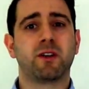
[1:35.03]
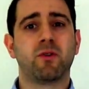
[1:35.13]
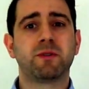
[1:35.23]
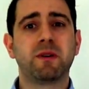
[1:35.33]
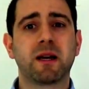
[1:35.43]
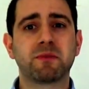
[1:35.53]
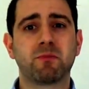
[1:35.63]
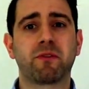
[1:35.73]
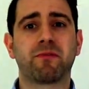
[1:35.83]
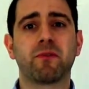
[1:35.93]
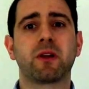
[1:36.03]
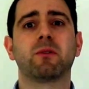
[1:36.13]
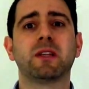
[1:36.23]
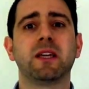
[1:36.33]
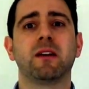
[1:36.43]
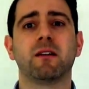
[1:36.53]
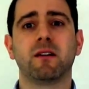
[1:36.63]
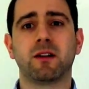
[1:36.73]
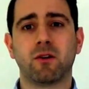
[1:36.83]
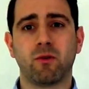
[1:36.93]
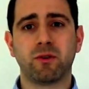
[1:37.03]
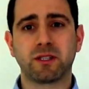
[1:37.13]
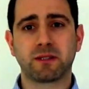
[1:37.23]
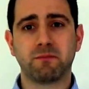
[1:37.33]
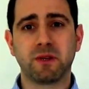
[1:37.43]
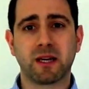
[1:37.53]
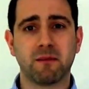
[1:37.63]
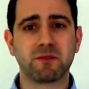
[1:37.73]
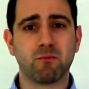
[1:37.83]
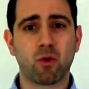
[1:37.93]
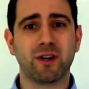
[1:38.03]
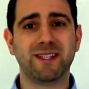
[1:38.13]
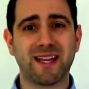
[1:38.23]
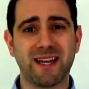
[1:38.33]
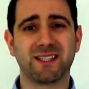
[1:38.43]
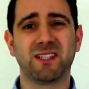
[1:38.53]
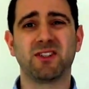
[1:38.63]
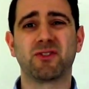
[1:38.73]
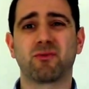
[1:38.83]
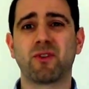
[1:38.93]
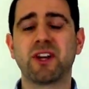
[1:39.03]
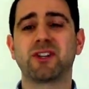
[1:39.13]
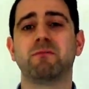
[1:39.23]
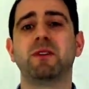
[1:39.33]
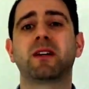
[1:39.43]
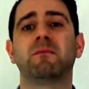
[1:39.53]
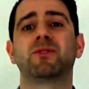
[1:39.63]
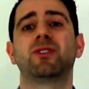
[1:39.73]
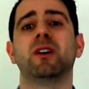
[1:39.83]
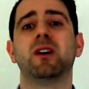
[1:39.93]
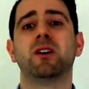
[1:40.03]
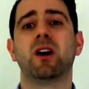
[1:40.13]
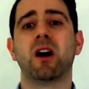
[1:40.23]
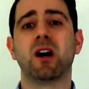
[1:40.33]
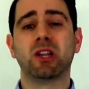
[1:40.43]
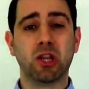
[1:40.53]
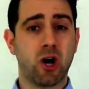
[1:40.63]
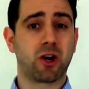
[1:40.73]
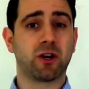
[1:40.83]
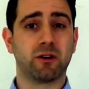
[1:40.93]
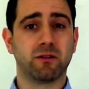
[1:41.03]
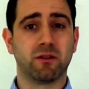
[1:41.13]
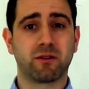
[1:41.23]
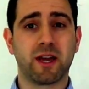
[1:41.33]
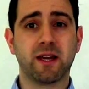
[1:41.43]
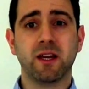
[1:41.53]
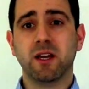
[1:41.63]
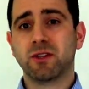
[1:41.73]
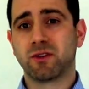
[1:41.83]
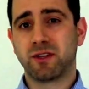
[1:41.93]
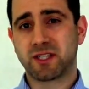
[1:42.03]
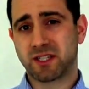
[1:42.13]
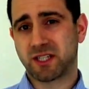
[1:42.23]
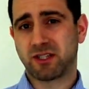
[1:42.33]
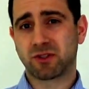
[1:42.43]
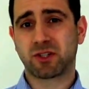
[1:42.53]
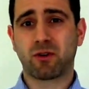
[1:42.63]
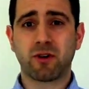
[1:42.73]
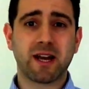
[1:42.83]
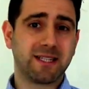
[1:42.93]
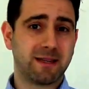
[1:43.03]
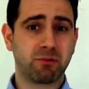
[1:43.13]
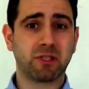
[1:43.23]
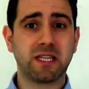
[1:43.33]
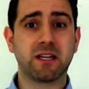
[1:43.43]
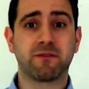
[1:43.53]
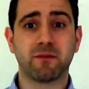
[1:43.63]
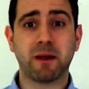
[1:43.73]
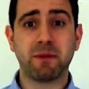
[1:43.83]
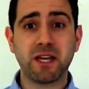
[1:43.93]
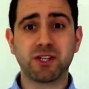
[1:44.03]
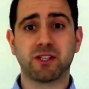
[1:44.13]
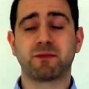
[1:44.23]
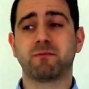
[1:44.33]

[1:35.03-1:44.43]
It always becomes more frequently, it always becomes more intense, and the duration becomes longer, okay? So this is a story I typically hear from my patients.